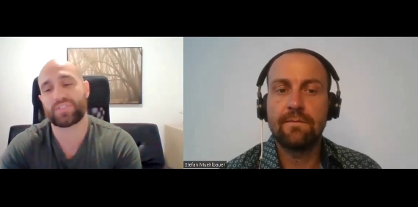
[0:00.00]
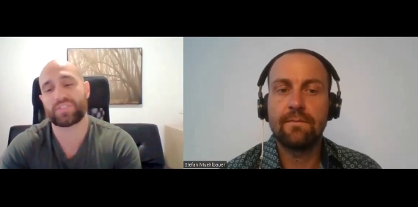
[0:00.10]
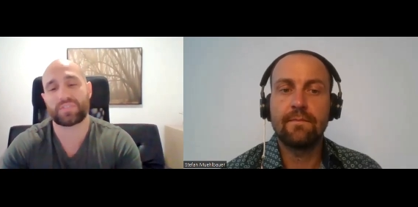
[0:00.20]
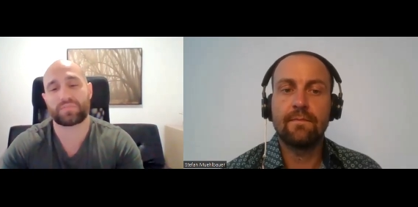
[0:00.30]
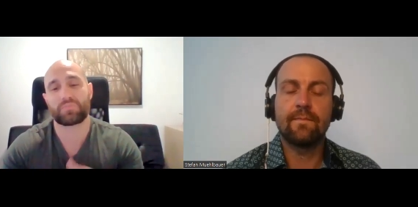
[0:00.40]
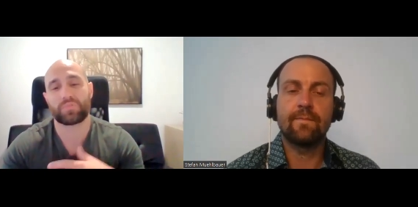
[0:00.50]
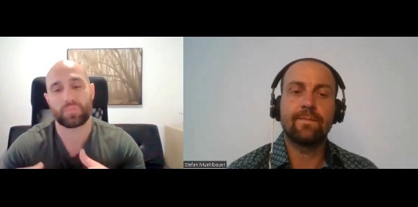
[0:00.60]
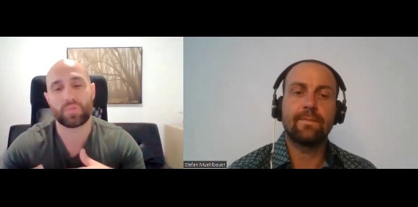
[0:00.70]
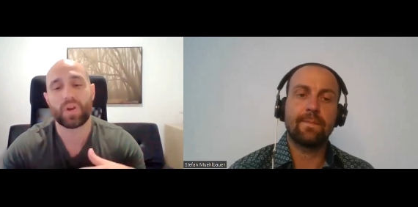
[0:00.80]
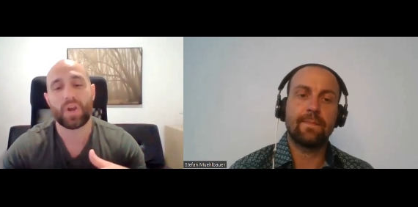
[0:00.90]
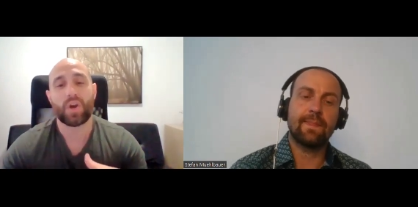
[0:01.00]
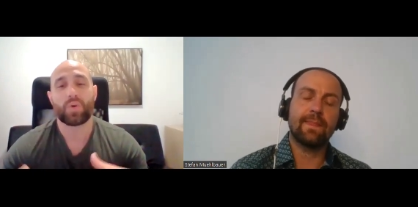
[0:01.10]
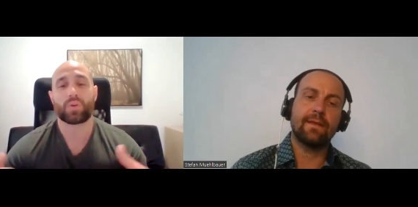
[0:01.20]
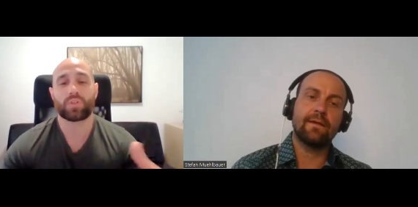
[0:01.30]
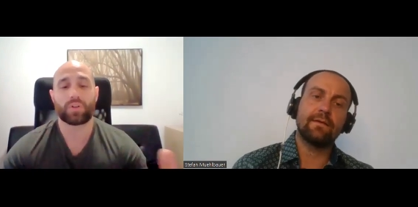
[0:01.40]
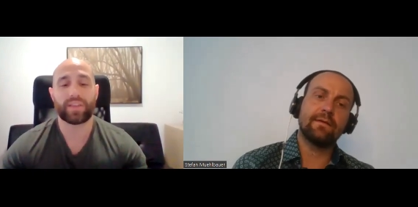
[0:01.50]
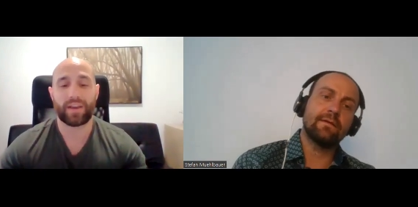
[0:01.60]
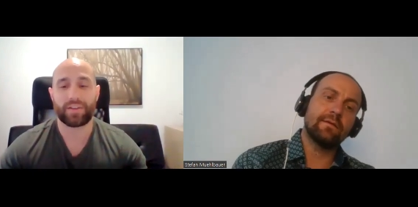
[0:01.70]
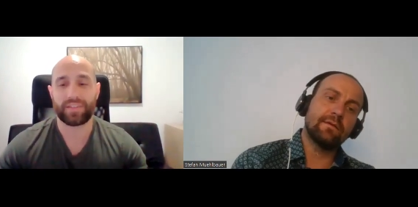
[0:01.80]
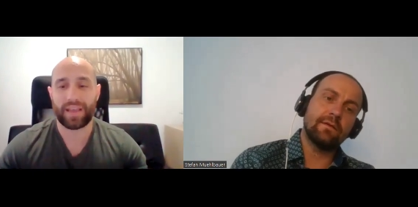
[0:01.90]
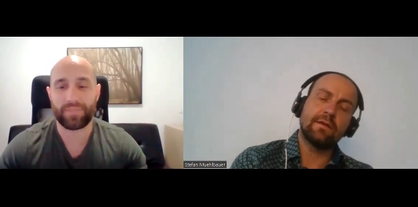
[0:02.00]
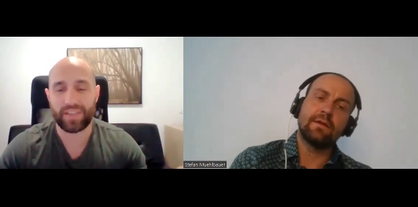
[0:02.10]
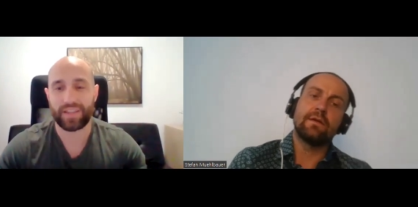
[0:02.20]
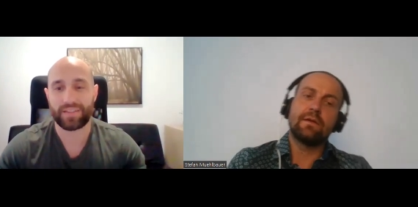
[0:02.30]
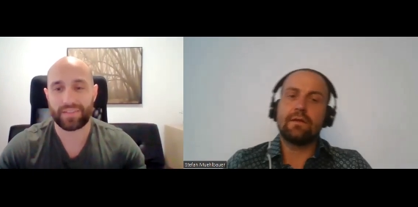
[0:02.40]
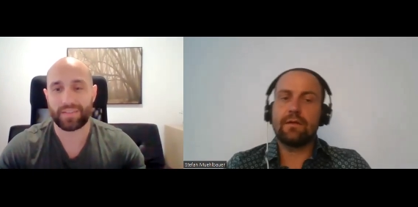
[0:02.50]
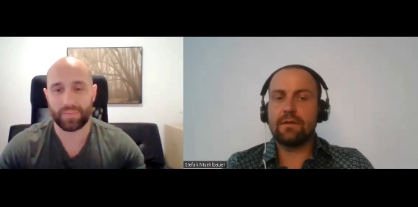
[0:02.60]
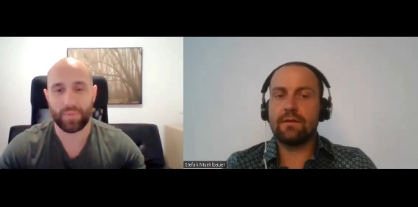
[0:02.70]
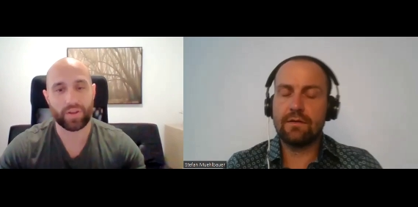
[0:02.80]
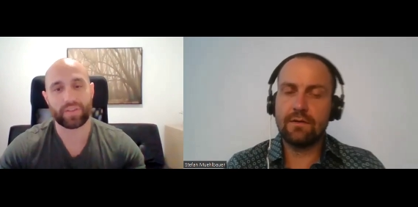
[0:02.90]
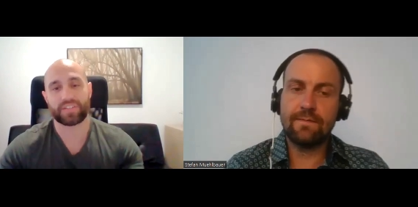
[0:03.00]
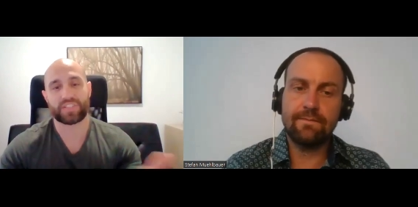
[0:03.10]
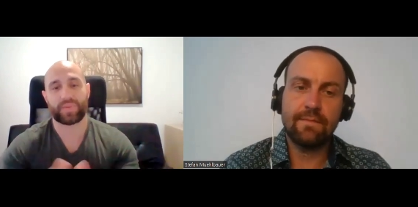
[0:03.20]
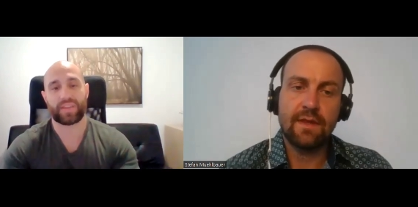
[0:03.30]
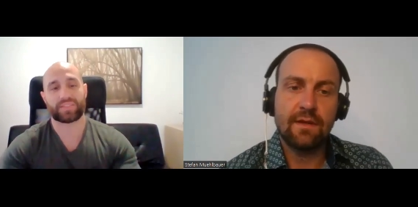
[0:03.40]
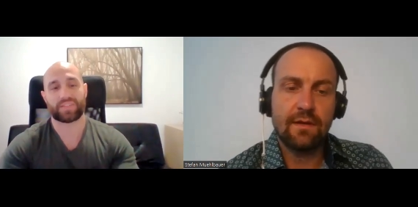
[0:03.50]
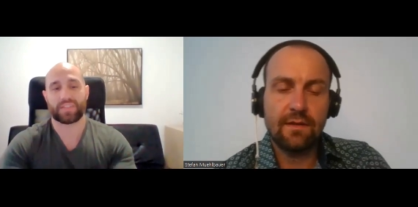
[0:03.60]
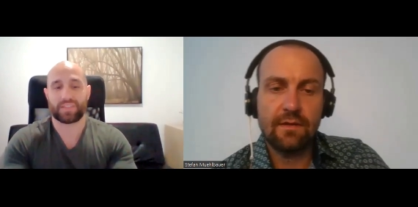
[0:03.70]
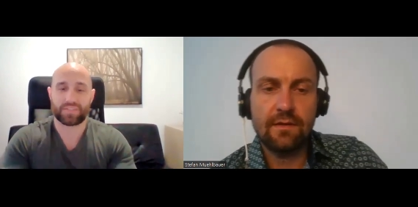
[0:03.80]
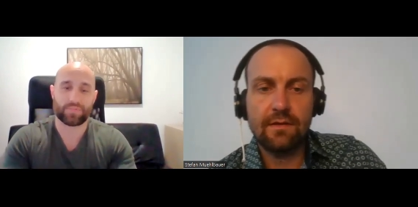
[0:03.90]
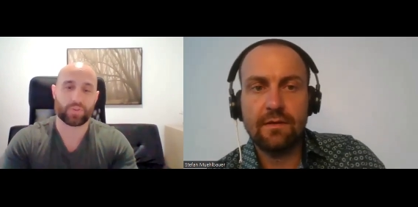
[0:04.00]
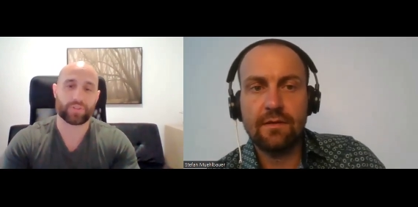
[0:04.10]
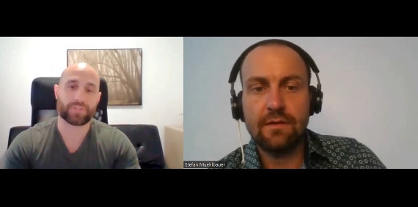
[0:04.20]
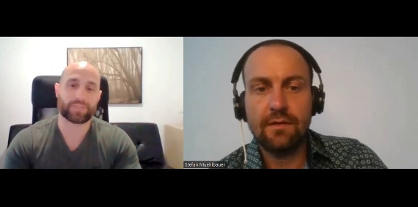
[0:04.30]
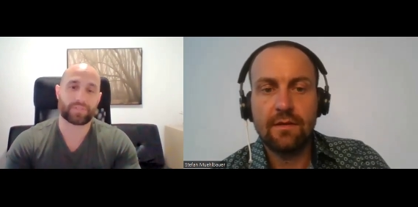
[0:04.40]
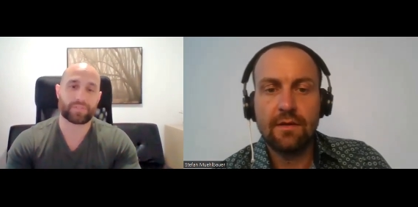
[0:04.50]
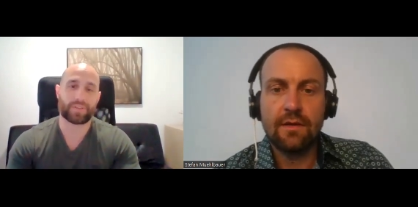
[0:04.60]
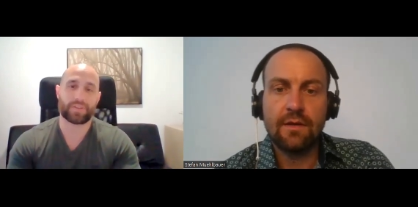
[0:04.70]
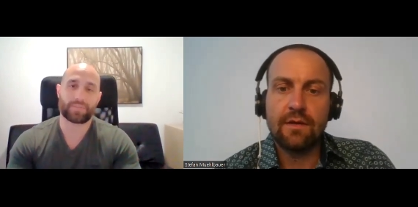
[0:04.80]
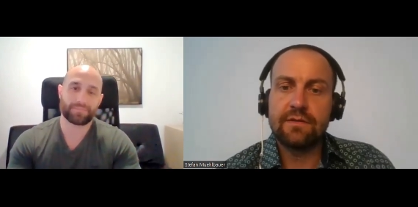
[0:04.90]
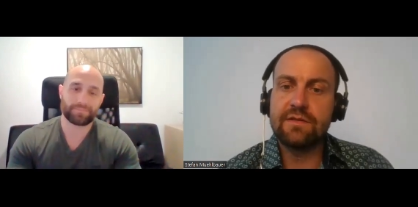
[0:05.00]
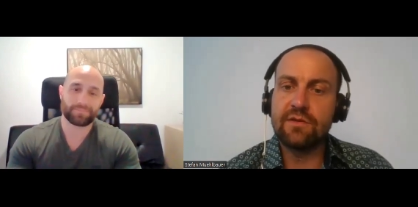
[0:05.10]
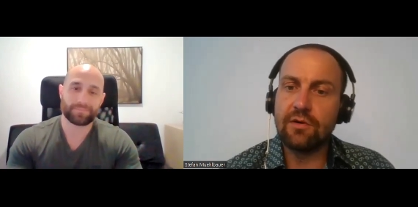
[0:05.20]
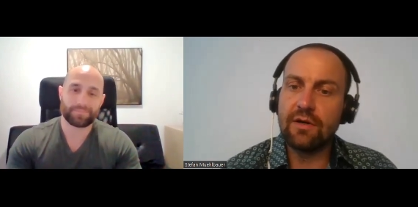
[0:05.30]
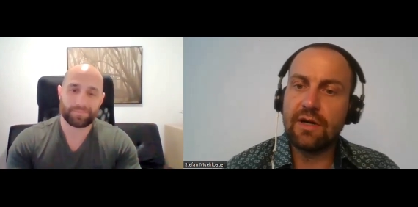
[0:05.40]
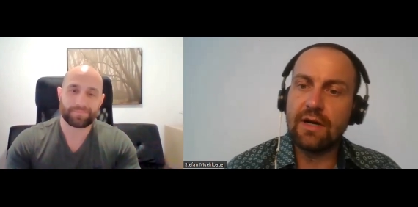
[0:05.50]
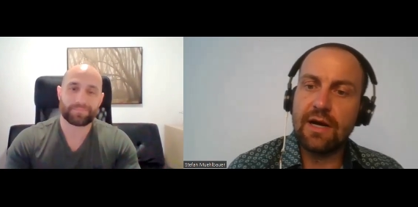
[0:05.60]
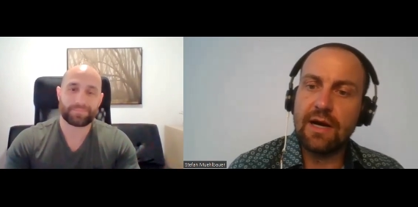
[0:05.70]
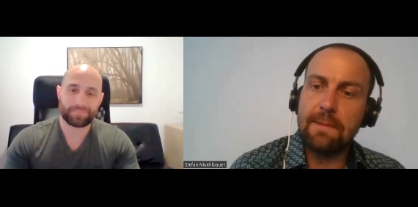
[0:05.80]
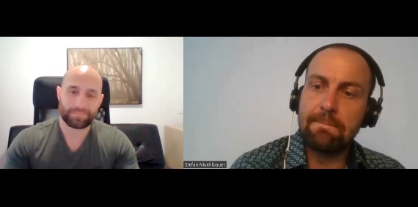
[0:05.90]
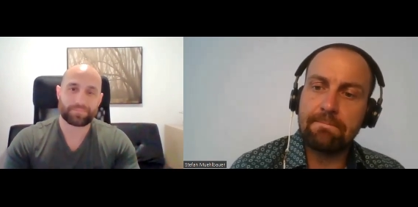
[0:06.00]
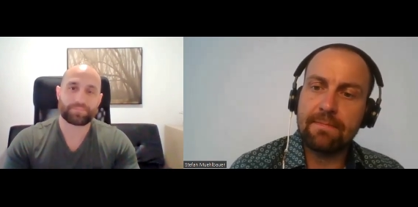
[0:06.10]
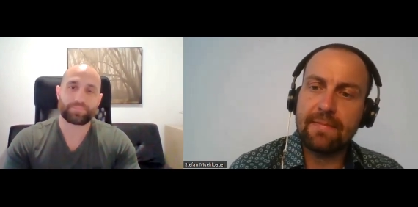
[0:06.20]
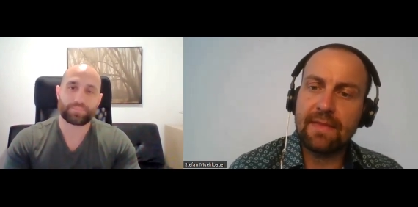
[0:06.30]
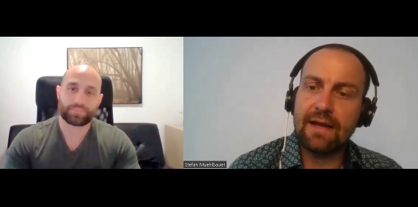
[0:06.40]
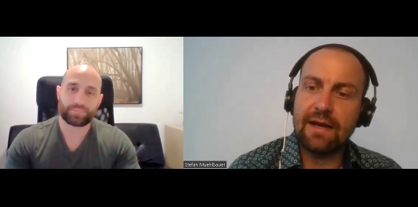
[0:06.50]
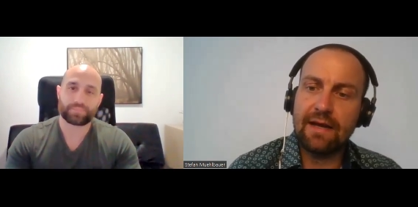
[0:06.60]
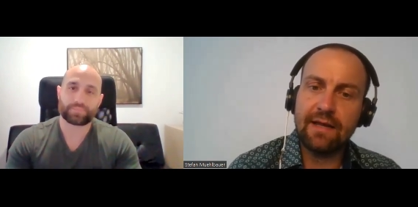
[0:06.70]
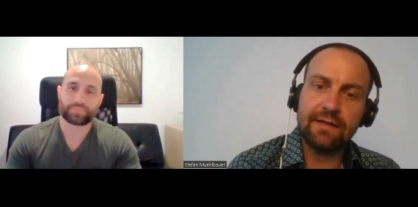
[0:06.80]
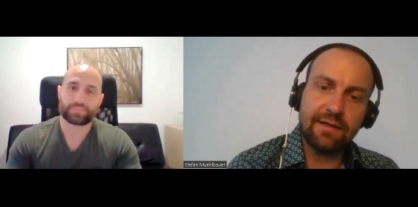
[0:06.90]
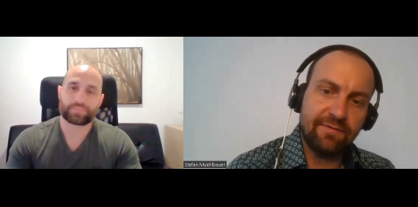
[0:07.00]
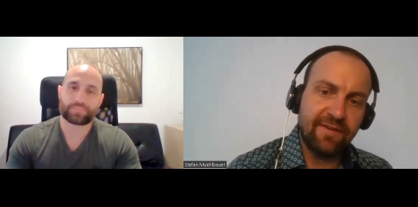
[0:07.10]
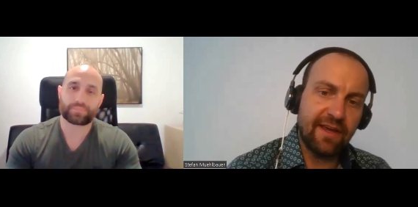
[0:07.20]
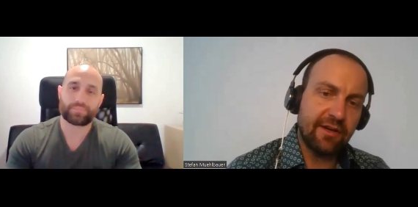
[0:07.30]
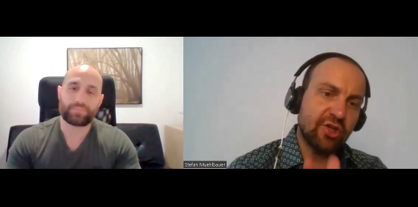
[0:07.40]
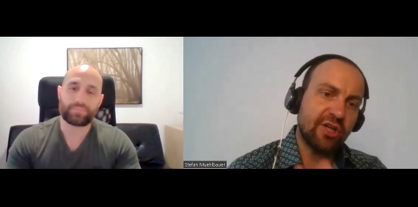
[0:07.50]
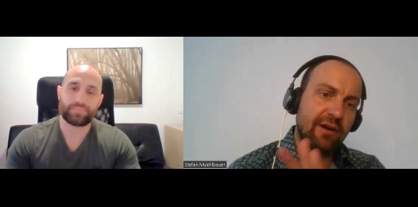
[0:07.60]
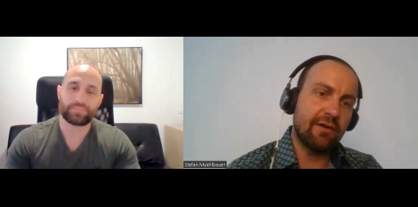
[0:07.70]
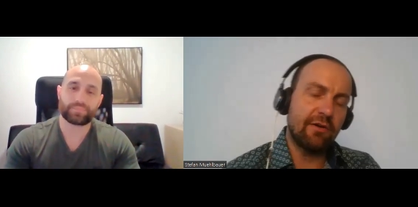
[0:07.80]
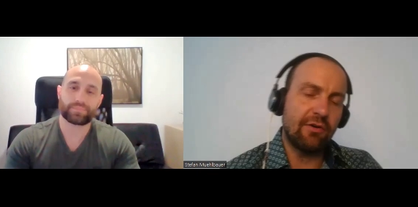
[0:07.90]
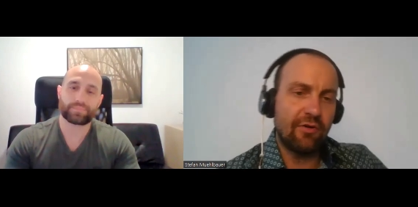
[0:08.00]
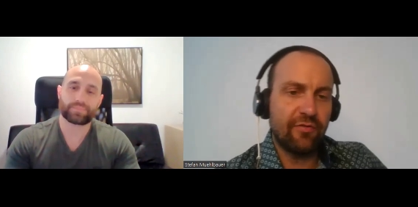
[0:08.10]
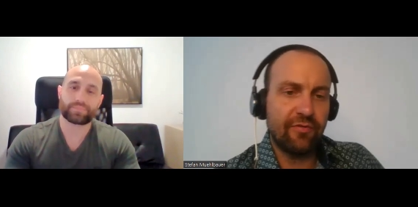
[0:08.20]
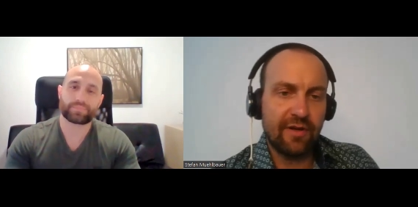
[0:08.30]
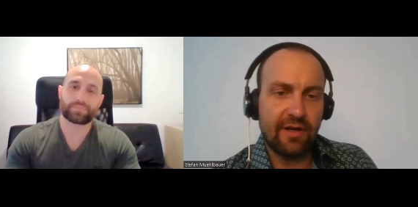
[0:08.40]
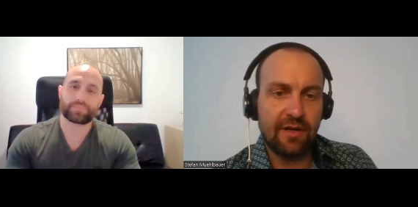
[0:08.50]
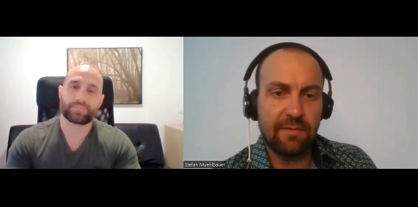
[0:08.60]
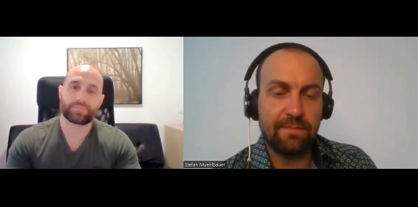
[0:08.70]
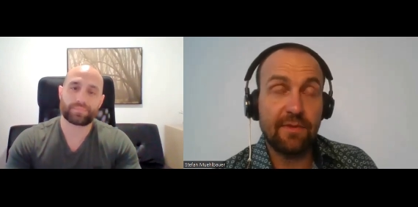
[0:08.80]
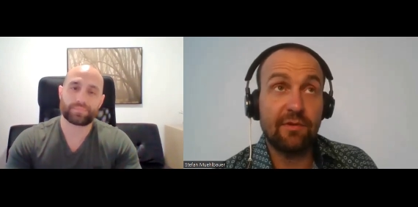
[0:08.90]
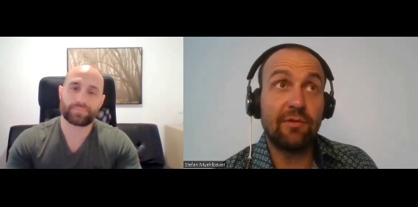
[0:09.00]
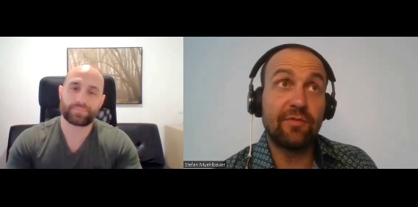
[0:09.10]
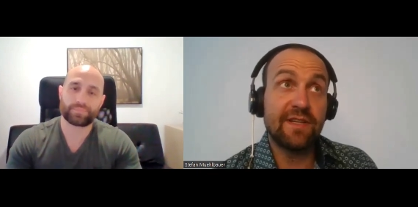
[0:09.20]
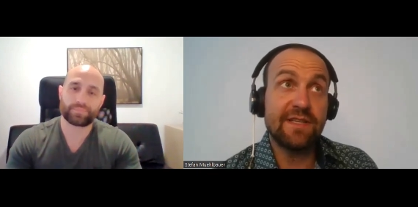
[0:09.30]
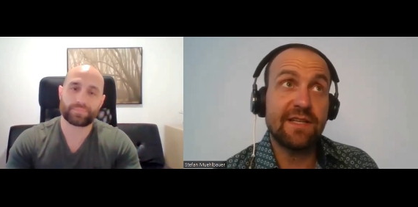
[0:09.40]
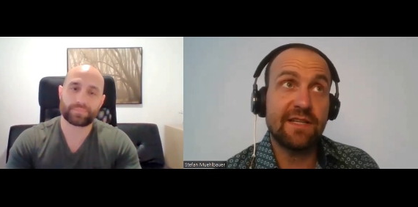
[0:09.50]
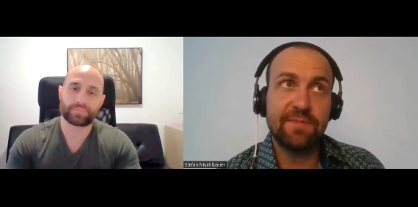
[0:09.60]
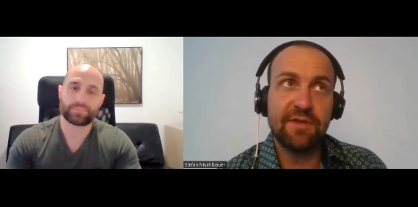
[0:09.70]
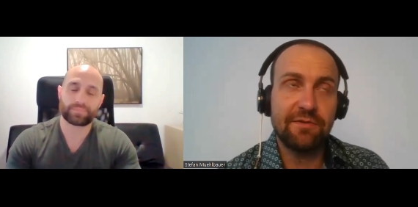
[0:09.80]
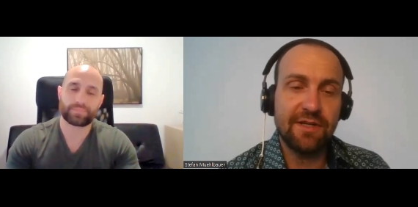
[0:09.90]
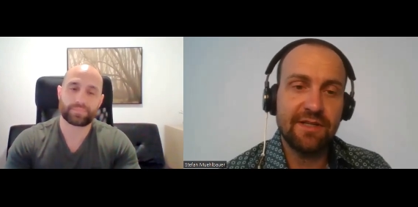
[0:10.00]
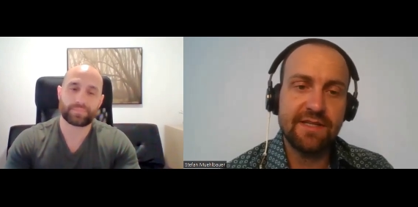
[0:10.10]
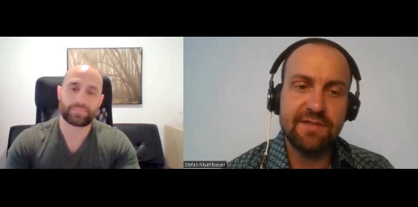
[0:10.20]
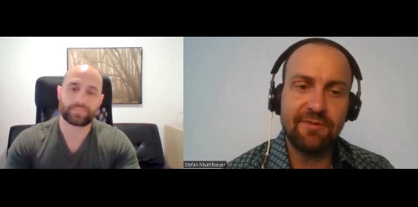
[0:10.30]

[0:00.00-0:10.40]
Speaker 1: just we're, we're learning how to navigate the marketing space in this vertical.
Speaker 2: So um, I had a fair share of um, of this experience